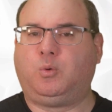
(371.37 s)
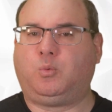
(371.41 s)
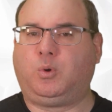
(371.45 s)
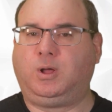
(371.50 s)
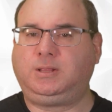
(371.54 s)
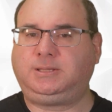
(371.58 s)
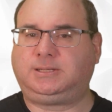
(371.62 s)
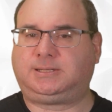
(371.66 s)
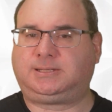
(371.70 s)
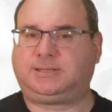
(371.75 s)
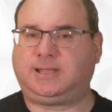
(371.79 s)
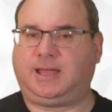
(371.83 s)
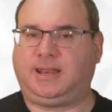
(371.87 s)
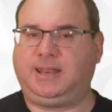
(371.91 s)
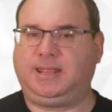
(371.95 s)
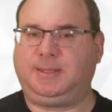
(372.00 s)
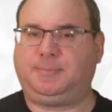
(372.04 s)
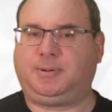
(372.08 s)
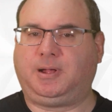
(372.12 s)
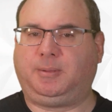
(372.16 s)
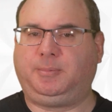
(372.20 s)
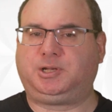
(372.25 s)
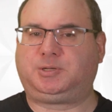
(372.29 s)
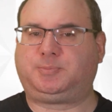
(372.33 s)
One
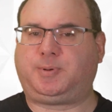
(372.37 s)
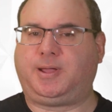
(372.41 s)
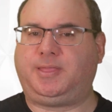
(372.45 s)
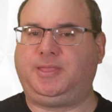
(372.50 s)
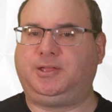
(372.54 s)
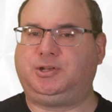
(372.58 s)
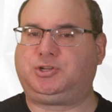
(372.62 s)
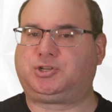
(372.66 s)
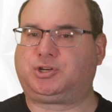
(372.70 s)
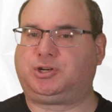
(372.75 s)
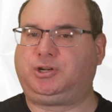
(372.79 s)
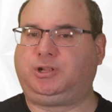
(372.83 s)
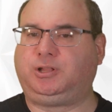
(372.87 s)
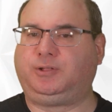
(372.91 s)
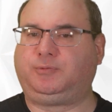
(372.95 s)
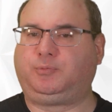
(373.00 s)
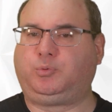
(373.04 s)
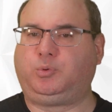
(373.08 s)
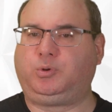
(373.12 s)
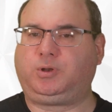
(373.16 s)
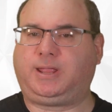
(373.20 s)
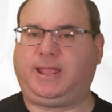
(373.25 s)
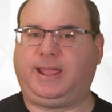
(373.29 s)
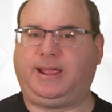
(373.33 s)
study published by the Journal of
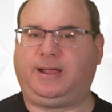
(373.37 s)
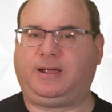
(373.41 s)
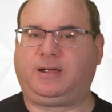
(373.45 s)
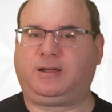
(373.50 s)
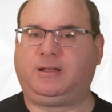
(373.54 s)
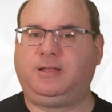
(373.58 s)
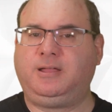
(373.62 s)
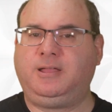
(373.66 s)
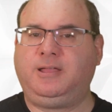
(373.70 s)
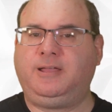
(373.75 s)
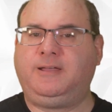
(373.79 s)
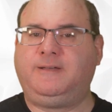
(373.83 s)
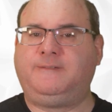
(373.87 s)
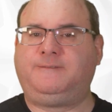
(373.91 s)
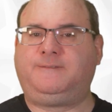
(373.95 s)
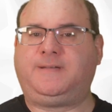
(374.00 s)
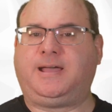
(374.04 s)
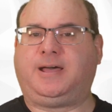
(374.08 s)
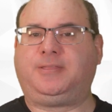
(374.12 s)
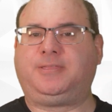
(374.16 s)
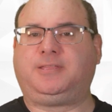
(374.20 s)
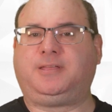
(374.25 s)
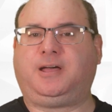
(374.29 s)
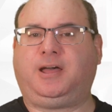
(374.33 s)
Wound Care
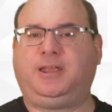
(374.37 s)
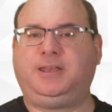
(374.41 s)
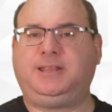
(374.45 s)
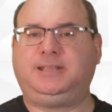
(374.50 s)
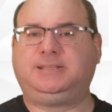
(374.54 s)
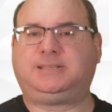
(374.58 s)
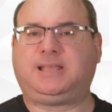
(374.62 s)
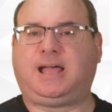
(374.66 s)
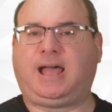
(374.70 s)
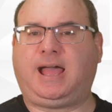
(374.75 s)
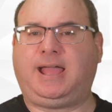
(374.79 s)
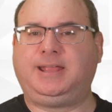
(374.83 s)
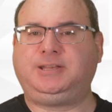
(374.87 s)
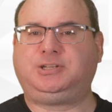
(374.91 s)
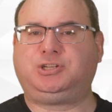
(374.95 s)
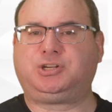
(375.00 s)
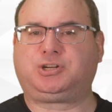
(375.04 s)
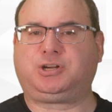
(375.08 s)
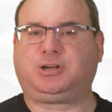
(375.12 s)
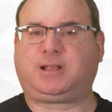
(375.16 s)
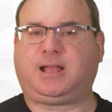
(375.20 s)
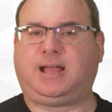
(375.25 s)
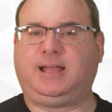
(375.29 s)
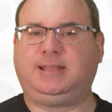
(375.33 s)
found that honey's high
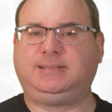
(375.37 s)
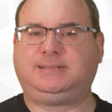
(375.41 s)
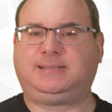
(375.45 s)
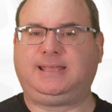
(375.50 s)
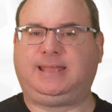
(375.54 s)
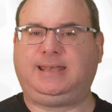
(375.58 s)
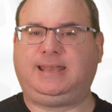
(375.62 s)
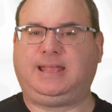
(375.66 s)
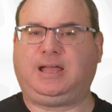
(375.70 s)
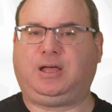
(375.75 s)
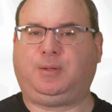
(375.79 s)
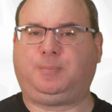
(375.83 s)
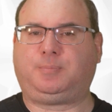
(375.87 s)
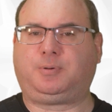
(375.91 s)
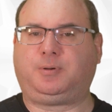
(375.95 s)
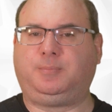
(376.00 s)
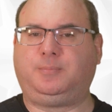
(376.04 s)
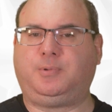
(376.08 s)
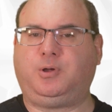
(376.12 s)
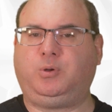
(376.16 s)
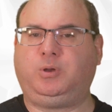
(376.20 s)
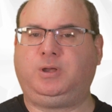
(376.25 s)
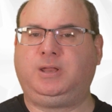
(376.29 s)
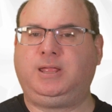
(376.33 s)
sugar content helped
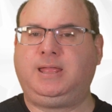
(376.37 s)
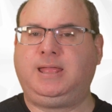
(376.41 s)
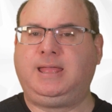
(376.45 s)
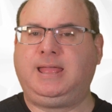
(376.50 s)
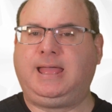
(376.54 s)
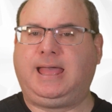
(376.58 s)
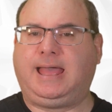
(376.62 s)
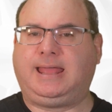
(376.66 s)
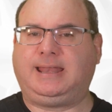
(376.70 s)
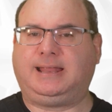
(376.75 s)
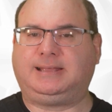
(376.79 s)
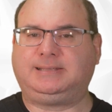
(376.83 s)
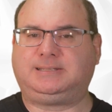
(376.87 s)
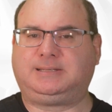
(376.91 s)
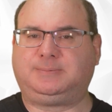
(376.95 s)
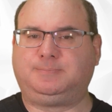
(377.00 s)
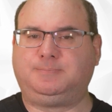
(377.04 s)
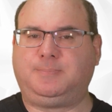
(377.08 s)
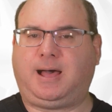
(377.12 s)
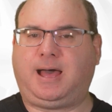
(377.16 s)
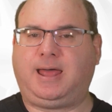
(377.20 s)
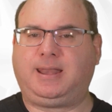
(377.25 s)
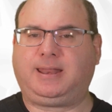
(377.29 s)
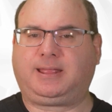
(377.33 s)
promote an
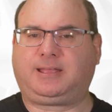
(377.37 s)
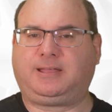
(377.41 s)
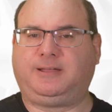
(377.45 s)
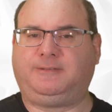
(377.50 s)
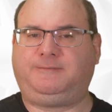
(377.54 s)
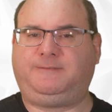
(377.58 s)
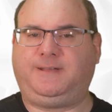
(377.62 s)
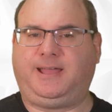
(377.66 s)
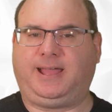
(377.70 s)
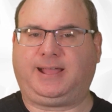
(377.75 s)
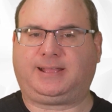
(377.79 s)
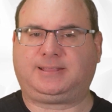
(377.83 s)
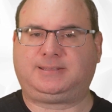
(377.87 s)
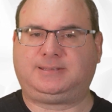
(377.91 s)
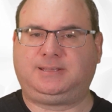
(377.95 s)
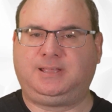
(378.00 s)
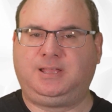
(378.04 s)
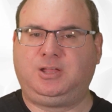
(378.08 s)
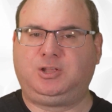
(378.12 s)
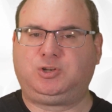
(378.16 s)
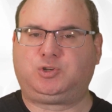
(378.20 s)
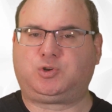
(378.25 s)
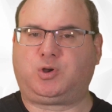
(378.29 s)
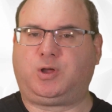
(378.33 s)
osmotic effect,
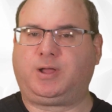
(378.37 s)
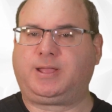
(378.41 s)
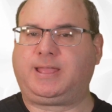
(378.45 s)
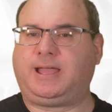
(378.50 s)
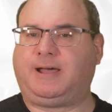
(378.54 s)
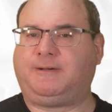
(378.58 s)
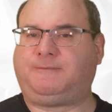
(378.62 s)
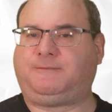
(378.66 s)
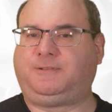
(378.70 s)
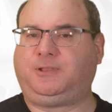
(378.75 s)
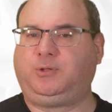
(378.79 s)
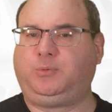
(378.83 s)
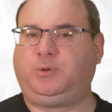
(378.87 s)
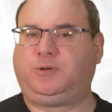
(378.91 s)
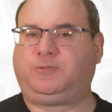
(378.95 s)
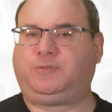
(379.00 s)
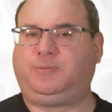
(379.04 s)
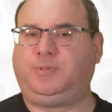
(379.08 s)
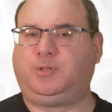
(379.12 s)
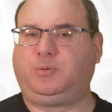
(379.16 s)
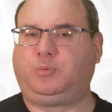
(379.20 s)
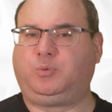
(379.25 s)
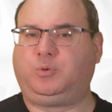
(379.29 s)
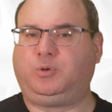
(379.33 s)
drawing out fluid
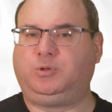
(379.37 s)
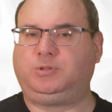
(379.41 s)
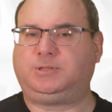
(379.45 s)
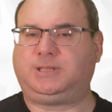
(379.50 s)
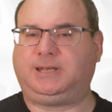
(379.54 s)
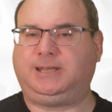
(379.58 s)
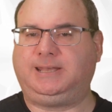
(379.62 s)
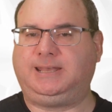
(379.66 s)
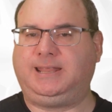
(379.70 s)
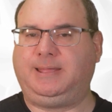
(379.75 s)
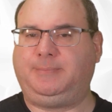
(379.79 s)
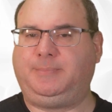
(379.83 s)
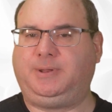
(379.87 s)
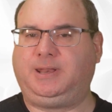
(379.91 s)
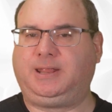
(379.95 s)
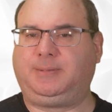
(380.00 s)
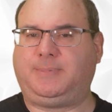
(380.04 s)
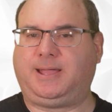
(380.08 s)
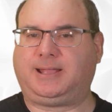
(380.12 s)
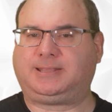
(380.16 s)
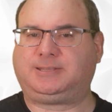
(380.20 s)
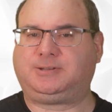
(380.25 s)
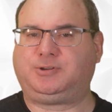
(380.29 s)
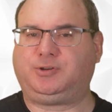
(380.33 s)
from the wound and
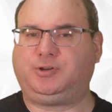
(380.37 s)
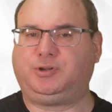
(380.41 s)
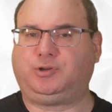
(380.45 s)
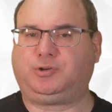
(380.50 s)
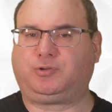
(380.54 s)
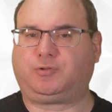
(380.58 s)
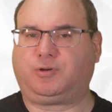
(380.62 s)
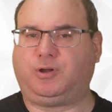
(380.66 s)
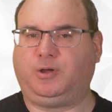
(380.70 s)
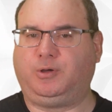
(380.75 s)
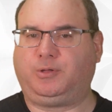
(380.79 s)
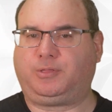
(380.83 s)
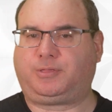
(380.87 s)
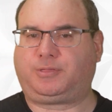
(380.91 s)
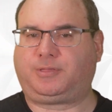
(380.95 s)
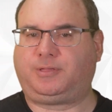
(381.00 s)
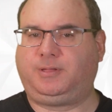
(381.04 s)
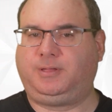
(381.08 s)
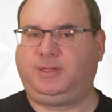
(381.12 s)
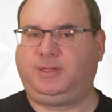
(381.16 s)
inhibiting bacterial growth.